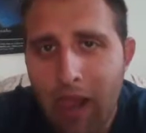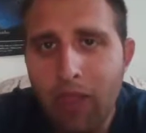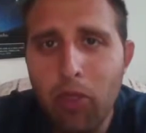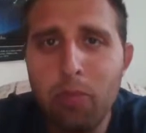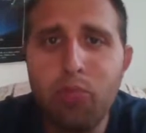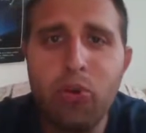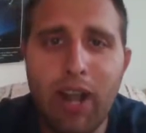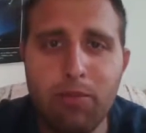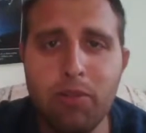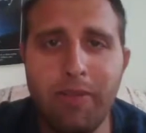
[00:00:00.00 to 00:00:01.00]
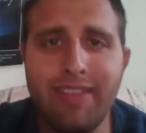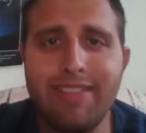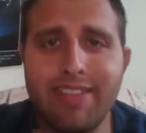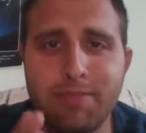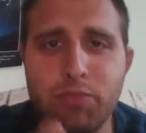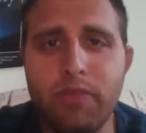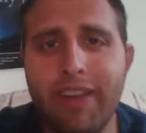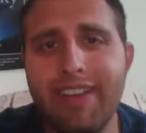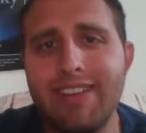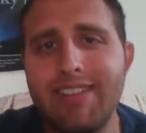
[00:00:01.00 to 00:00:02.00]
The problem is this
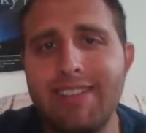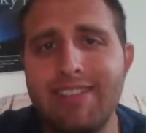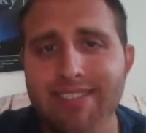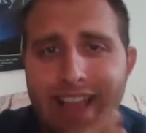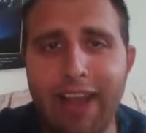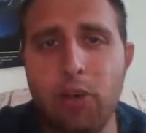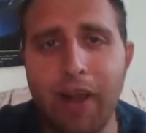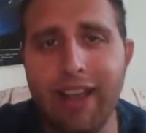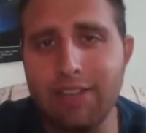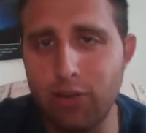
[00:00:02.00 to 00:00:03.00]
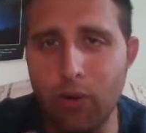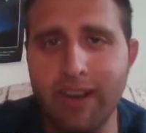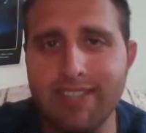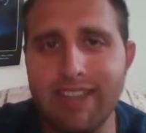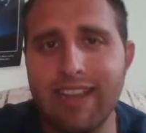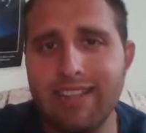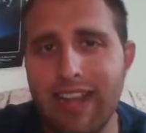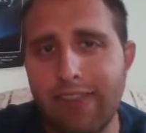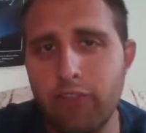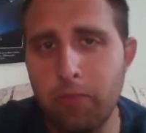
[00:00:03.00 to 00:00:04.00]
movie doesn't satirize or criticize
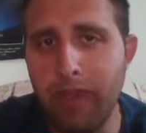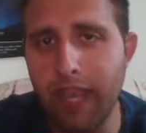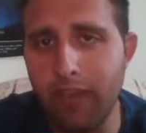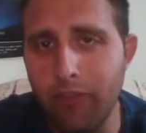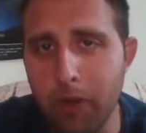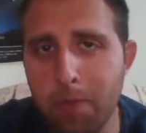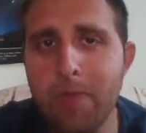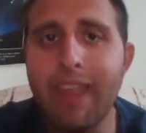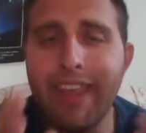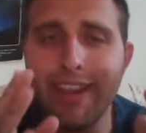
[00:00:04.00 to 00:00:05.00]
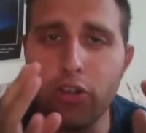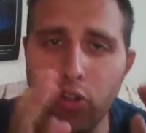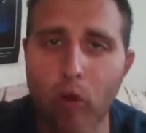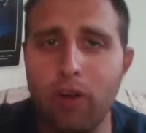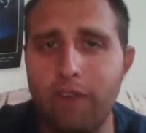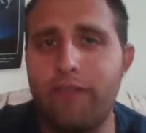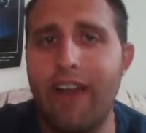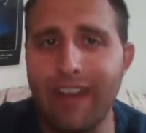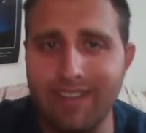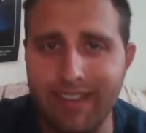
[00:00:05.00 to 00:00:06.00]
David's behavior. It
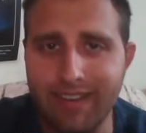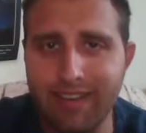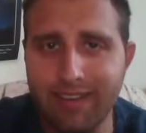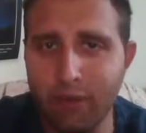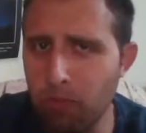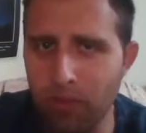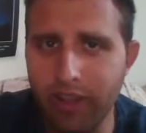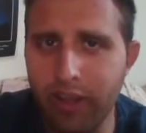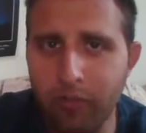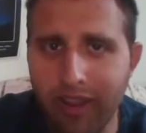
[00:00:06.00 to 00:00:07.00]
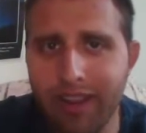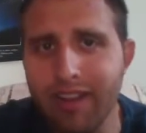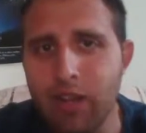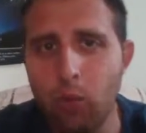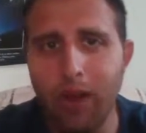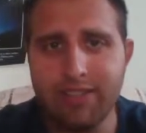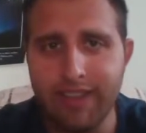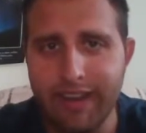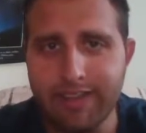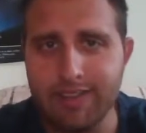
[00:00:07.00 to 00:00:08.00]
glorifies it. Don't believe me? Watch
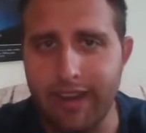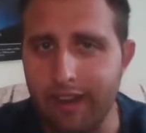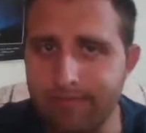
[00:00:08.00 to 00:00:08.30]
the next scene.